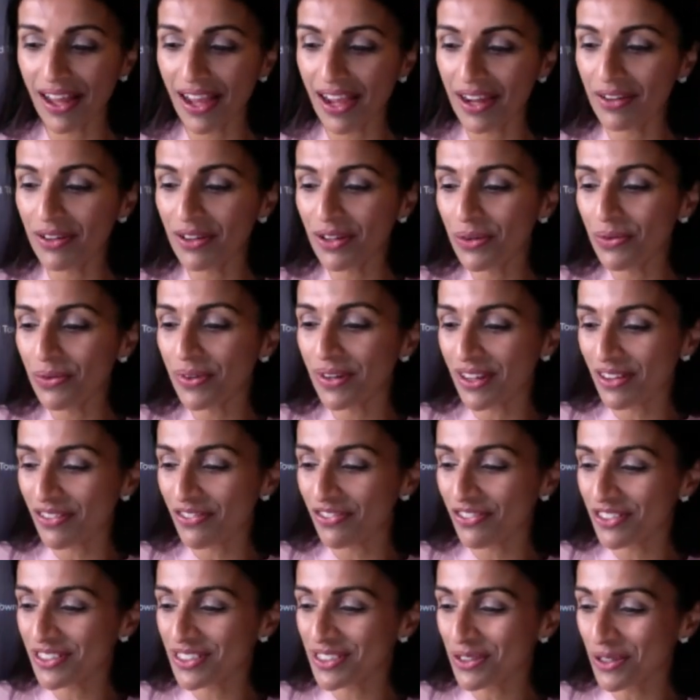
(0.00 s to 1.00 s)
I knew when I
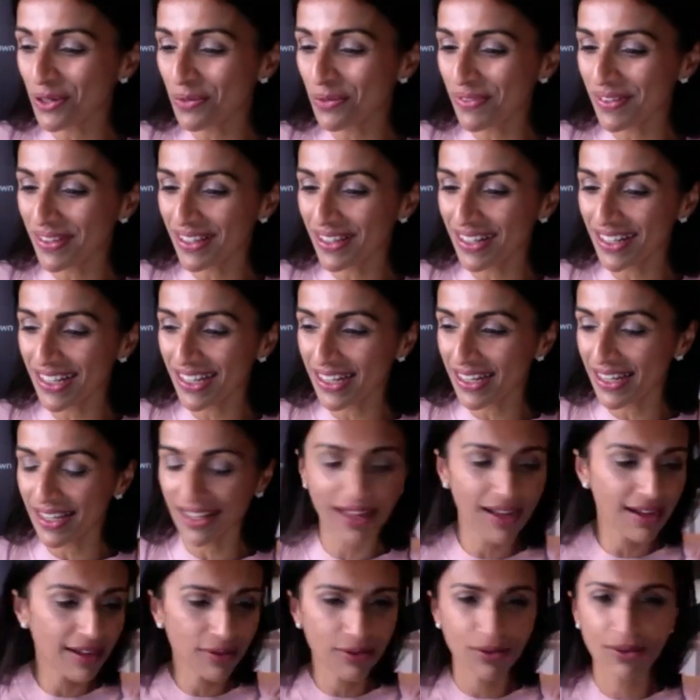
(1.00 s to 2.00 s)
first opened the clinic,
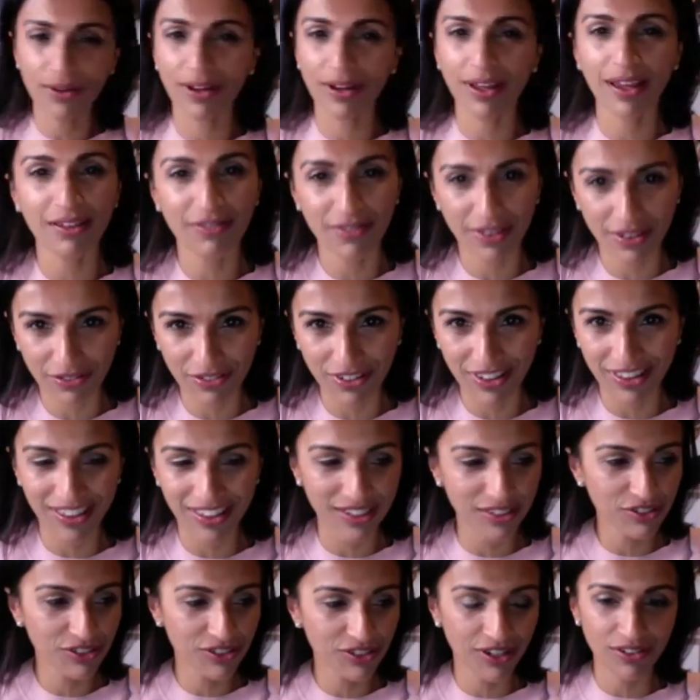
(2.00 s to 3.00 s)
I couldn't have
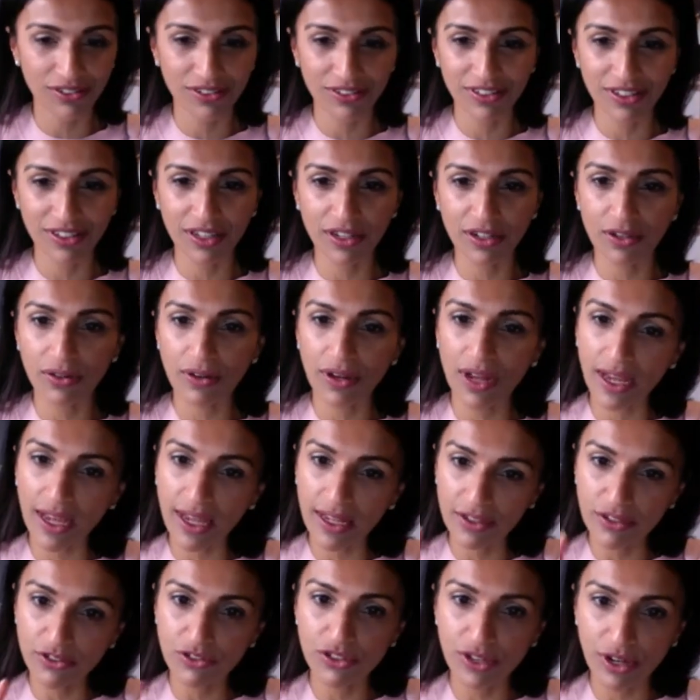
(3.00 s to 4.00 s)
everything, Cheryl. You know, I had
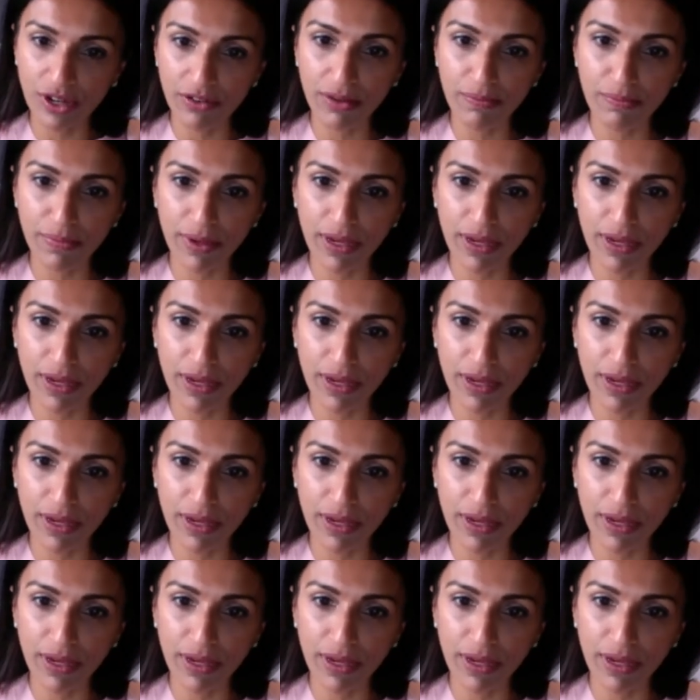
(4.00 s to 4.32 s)
to check